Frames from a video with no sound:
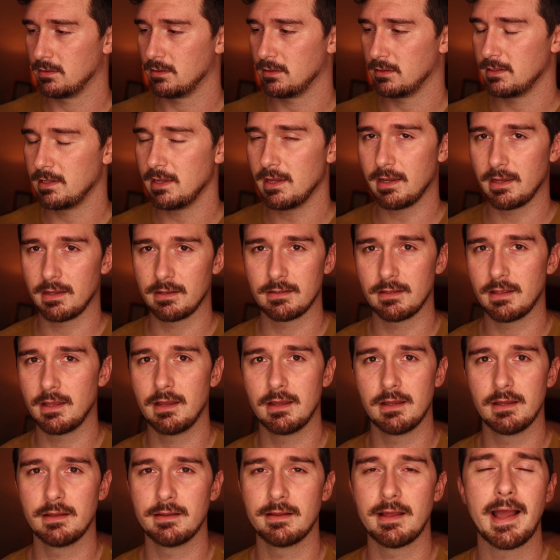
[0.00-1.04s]
Yeah,
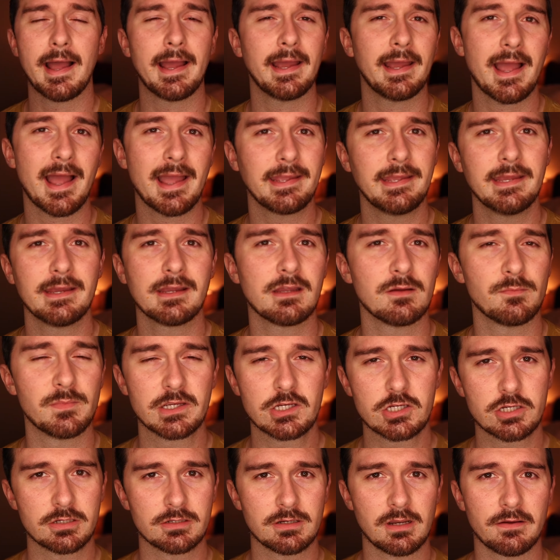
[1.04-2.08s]
I get
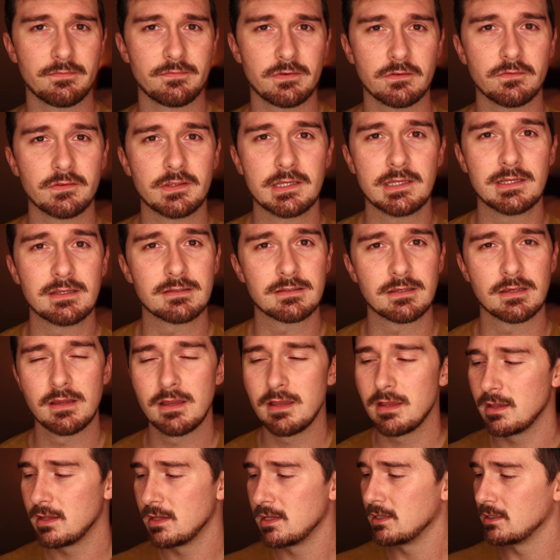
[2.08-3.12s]
commission off of these,
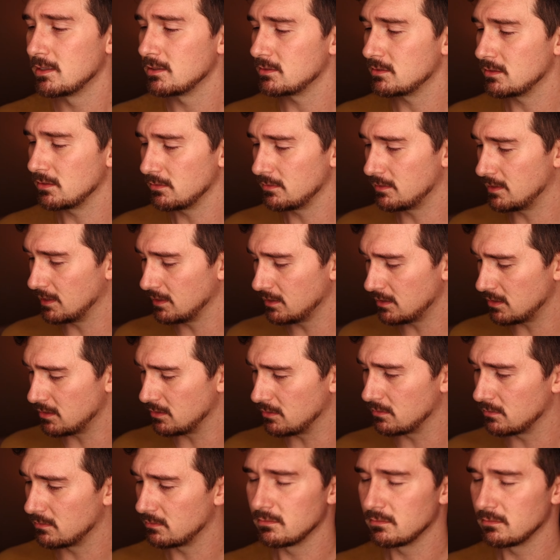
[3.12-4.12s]
so thank you.